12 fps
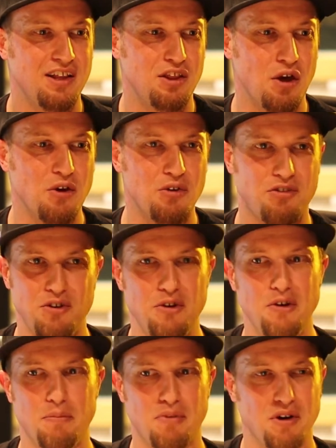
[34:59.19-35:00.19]
those
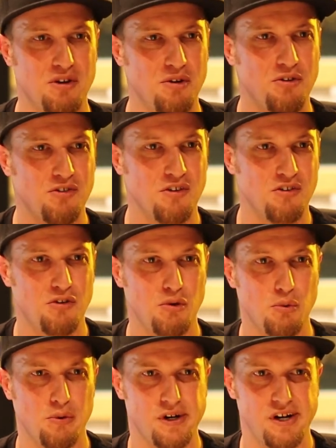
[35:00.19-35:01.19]
new producers
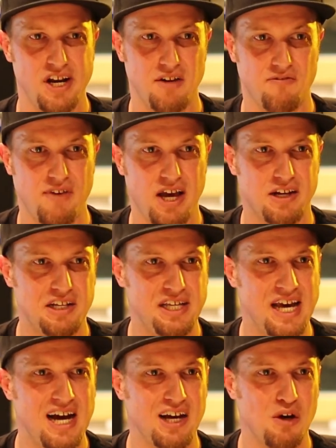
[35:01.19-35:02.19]
who were in fact
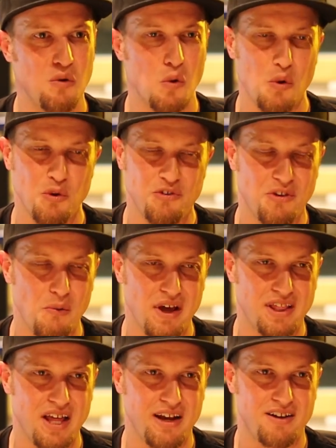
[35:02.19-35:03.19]
young also
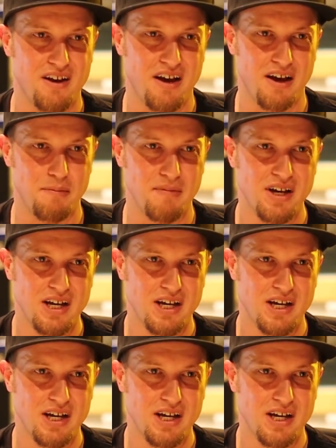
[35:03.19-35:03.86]
at that time,